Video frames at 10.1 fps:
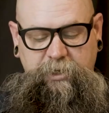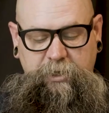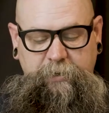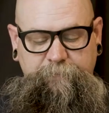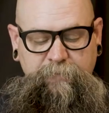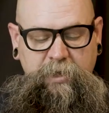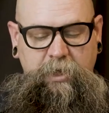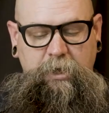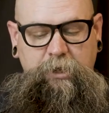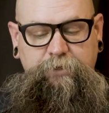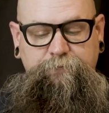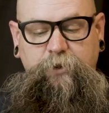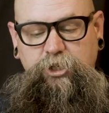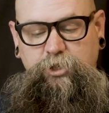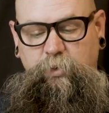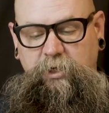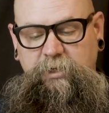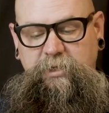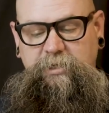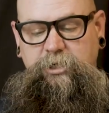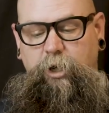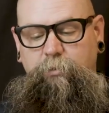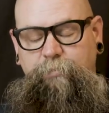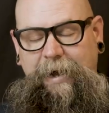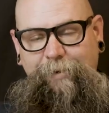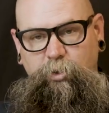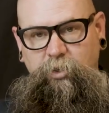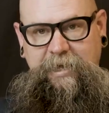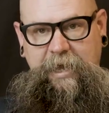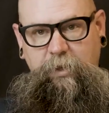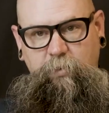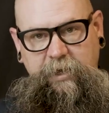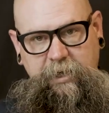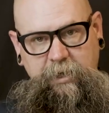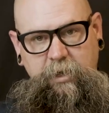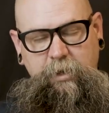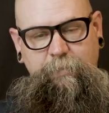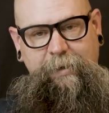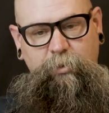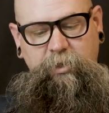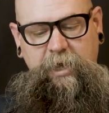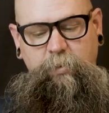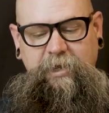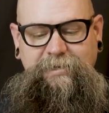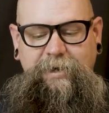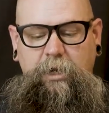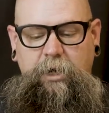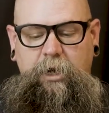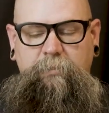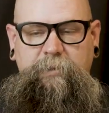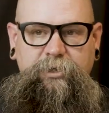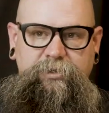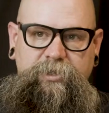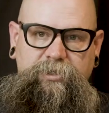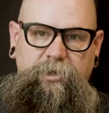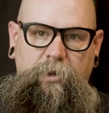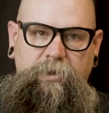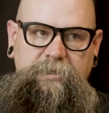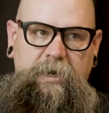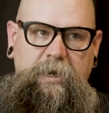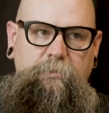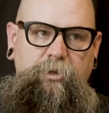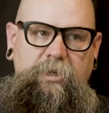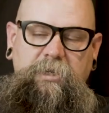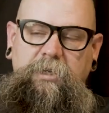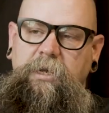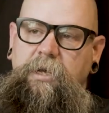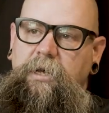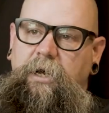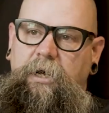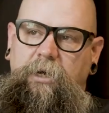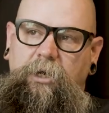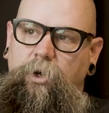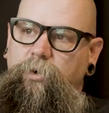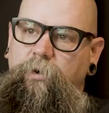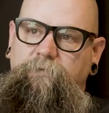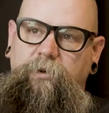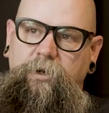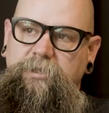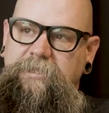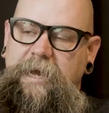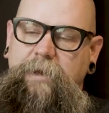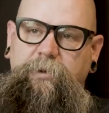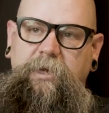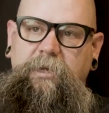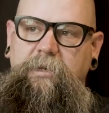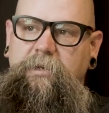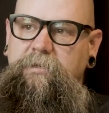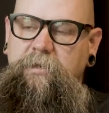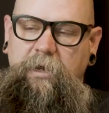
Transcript: here. The first one, it's called Bible Gateway, BibleGateway.com. I use this all the time. You can go to a verse, type in